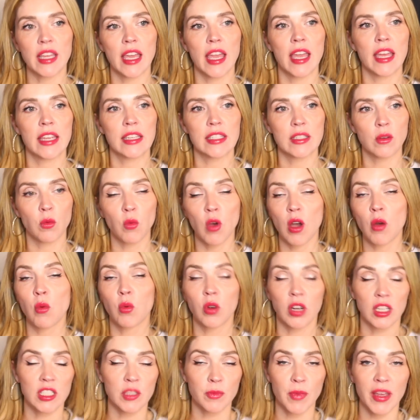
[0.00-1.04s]
and what
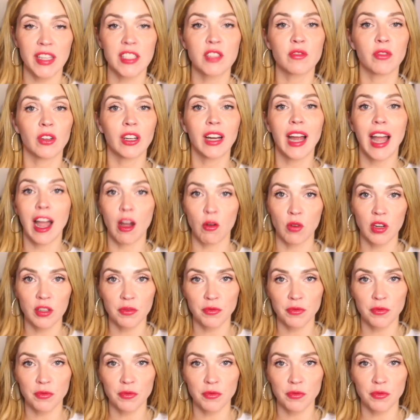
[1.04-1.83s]
works best for our